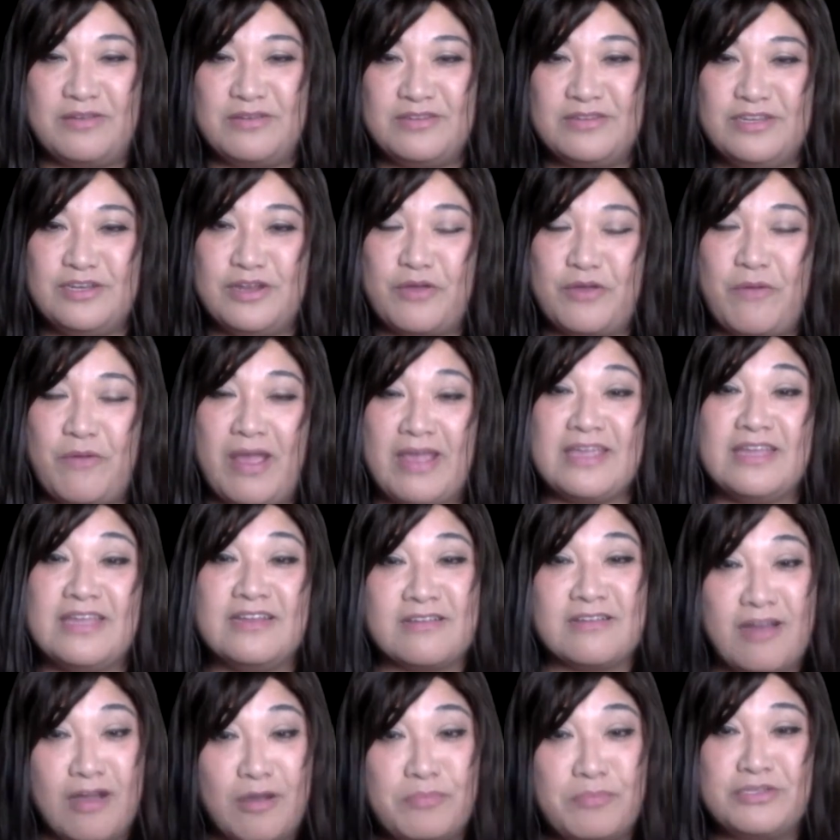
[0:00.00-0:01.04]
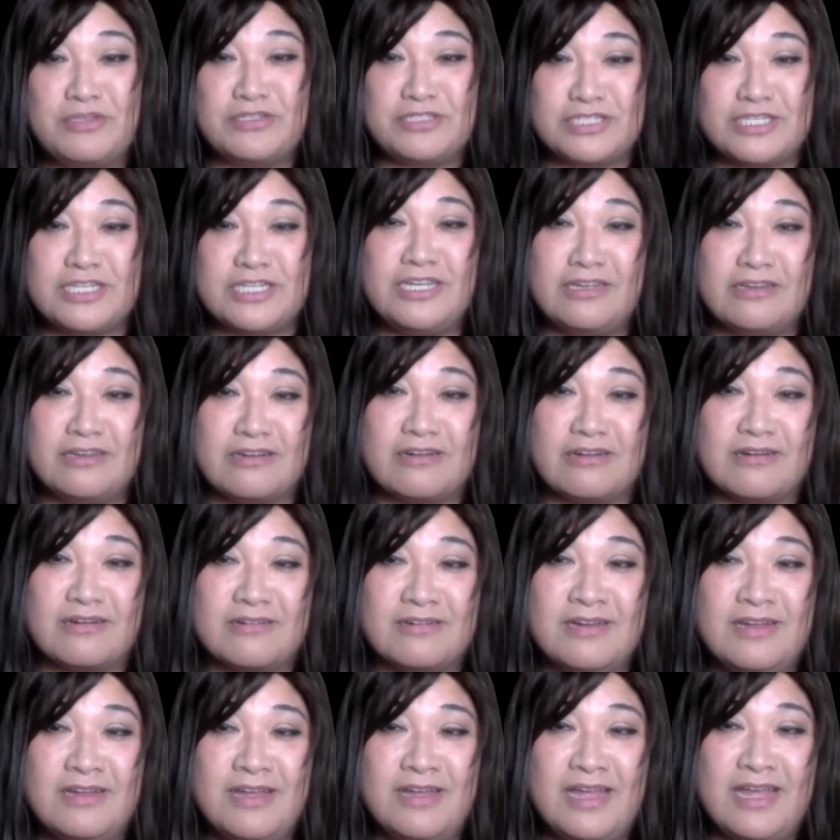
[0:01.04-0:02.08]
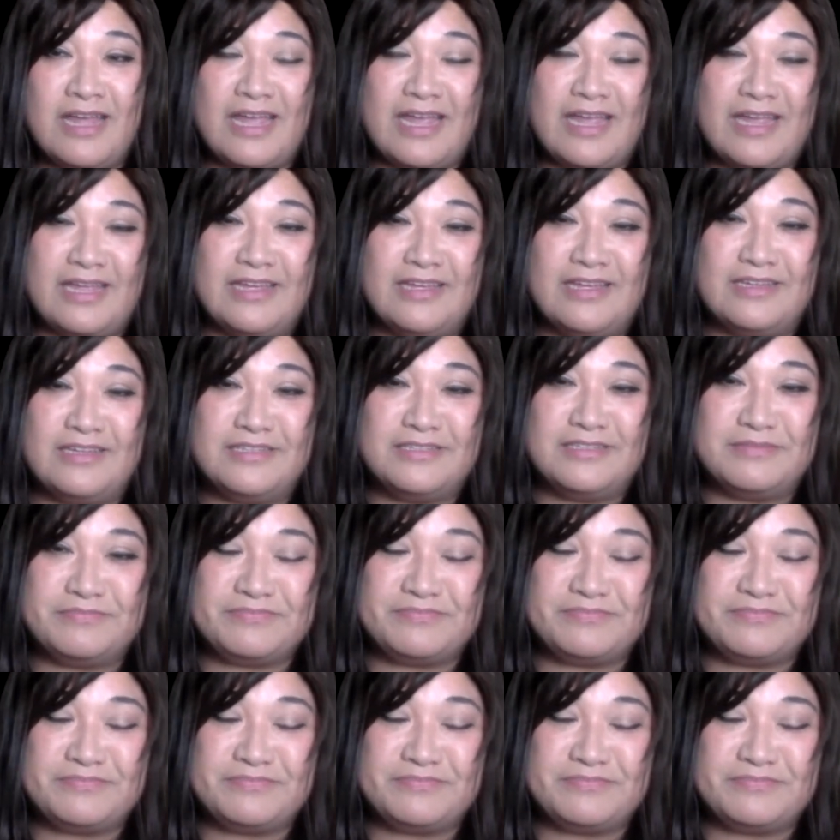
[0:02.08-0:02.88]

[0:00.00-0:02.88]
I can accomplish here. And